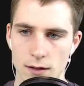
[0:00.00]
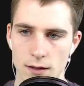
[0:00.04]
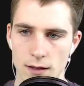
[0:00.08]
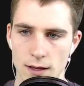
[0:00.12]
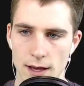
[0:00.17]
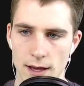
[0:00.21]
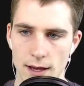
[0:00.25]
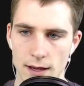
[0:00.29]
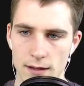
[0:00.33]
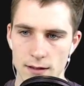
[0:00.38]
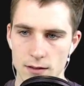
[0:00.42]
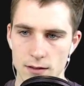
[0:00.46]

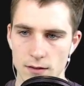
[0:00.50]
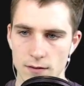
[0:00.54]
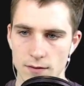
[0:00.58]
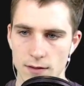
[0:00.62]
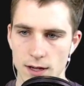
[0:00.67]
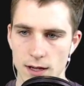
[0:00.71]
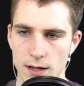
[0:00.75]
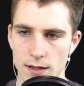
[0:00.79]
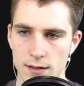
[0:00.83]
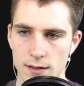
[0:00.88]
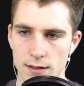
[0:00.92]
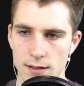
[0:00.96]
Okay, so we've
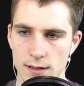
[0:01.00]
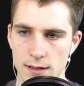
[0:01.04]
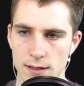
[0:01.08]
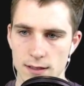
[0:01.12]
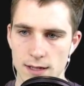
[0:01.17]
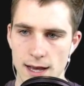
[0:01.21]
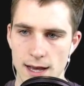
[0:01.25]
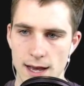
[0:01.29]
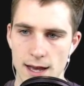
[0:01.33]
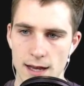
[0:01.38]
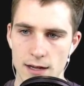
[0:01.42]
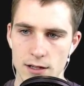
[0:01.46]
got
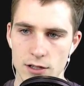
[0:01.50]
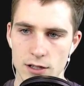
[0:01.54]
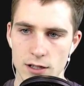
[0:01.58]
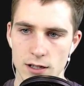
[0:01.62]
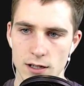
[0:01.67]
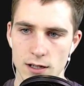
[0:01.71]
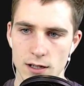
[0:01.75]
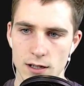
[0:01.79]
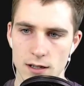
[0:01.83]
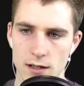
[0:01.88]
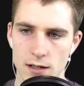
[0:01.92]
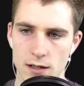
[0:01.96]

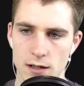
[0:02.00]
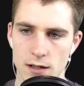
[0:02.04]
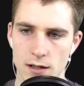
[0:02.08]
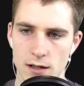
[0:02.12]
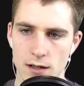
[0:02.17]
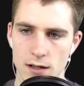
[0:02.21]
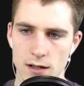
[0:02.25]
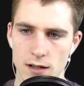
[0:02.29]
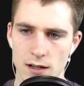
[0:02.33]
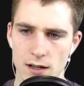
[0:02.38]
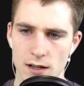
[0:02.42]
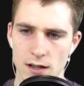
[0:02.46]
dashing,
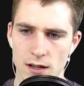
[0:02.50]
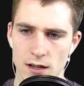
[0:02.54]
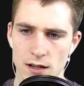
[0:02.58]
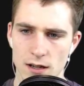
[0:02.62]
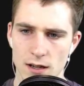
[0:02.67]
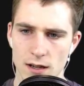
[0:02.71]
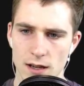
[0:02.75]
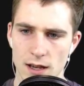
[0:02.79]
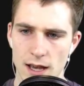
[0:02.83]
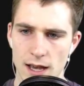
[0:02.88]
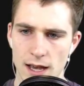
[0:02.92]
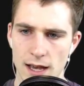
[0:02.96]

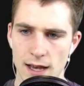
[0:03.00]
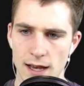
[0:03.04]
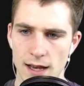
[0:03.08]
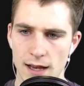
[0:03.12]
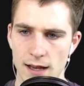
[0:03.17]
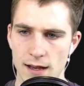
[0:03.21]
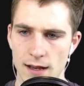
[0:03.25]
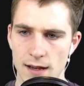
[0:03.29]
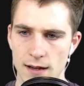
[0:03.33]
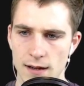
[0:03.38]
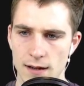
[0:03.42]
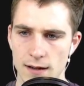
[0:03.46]

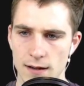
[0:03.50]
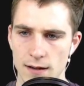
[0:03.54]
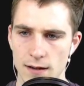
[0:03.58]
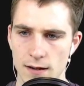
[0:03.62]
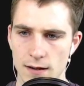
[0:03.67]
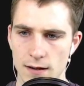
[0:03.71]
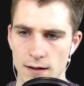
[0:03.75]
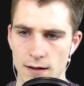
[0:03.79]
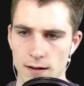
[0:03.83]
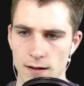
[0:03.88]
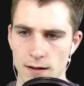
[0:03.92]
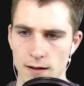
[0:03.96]
and
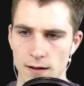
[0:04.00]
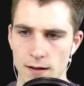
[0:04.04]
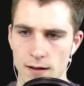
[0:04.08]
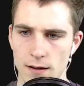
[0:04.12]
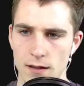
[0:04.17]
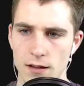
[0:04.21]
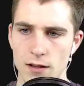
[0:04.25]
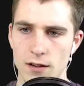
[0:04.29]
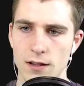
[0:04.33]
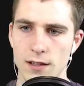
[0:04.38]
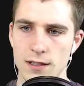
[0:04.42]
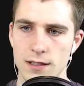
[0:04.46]

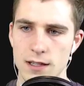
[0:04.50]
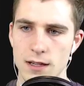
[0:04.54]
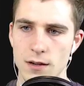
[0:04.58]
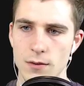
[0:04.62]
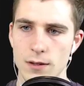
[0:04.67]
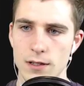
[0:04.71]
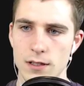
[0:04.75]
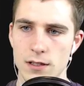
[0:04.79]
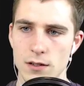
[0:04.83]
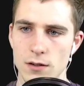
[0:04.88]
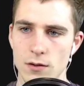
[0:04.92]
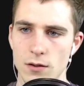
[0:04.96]
you can see we
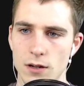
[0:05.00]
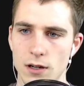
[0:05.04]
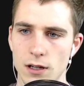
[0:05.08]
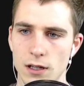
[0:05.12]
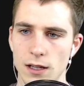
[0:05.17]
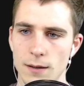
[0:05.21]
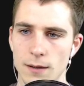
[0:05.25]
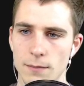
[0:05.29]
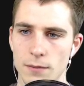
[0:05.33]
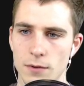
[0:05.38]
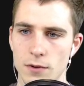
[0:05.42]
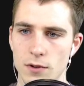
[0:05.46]
do
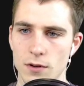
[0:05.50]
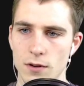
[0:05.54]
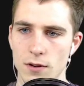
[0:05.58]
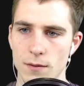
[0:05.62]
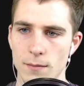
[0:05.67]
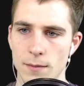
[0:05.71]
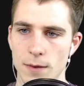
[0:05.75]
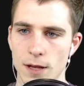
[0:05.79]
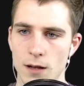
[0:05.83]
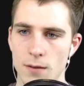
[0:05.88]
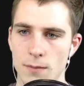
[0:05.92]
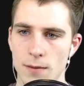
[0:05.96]
clip through the
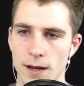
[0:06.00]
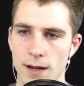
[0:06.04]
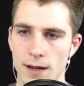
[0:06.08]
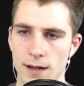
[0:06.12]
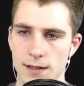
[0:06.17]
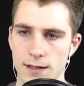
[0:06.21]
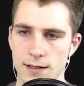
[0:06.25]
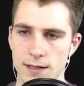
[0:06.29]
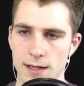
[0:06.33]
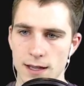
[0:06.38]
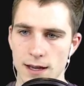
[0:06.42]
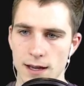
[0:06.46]

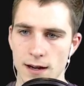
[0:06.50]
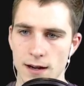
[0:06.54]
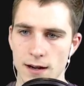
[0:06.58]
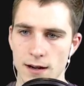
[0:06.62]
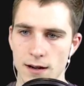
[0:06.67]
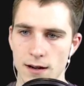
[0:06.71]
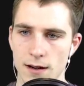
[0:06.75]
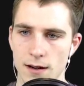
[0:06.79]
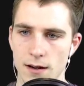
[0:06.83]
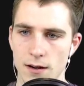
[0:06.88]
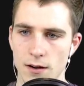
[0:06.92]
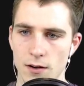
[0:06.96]
mailbox there,
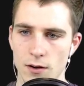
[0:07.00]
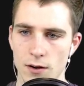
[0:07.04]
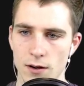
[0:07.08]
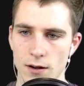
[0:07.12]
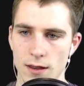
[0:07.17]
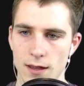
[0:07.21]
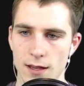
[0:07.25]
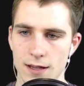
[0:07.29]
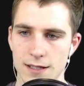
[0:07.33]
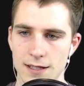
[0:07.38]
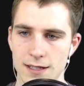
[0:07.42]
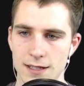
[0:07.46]
or the